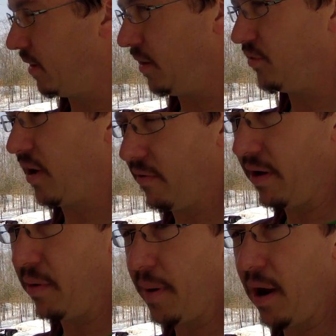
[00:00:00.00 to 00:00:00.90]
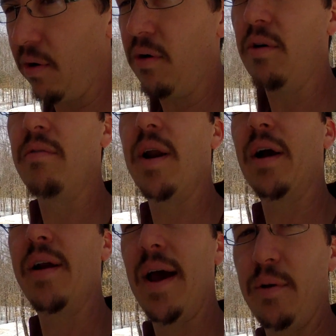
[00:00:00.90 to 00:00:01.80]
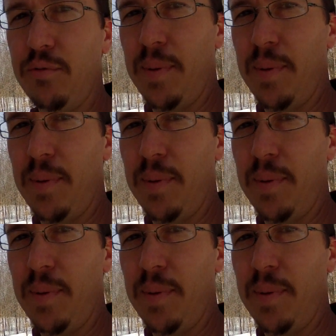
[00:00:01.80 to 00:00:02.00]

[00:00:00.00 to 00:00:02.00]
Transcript: the generator power or running on house